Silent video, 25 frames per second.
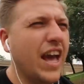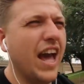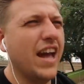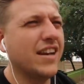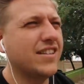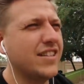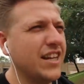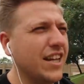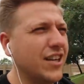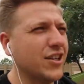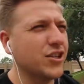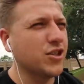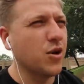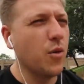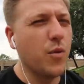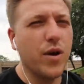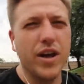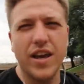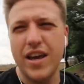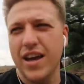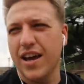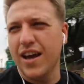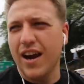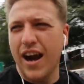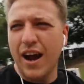Yeah, seeing as though
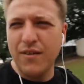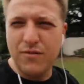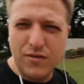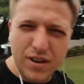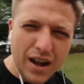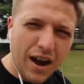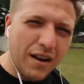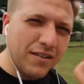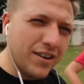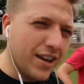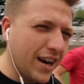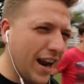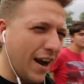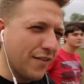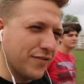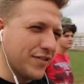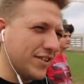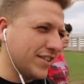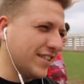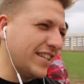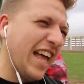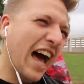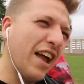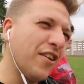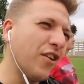we're here, I'm gonna have
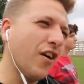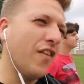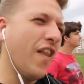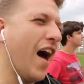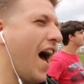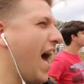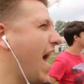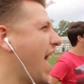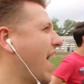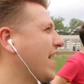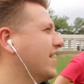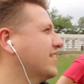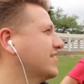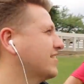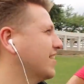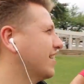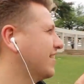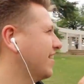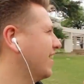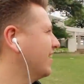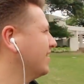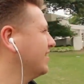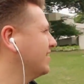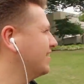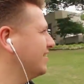to stand on that X,
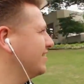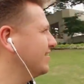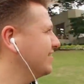I think.